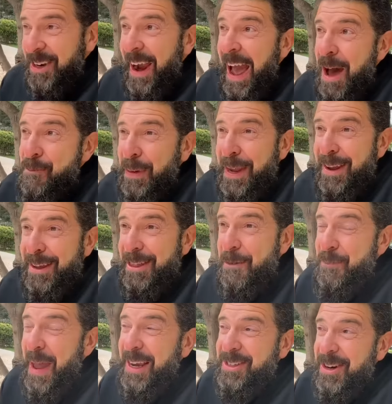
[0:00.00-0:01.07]
are happy. The
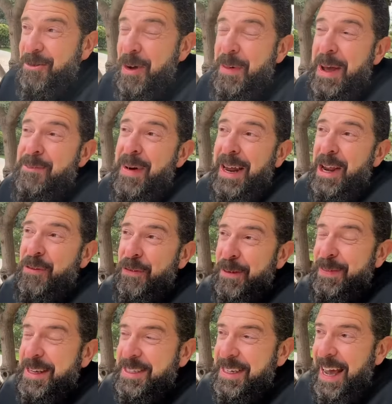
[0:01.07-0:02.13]
banks are, we made money
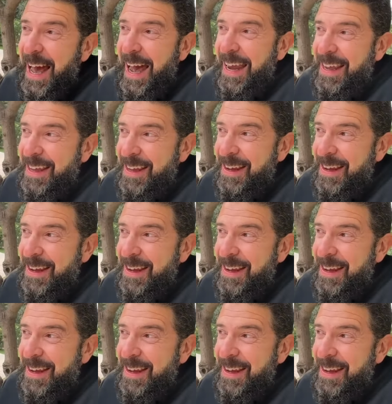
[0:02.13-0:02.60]
from this guy.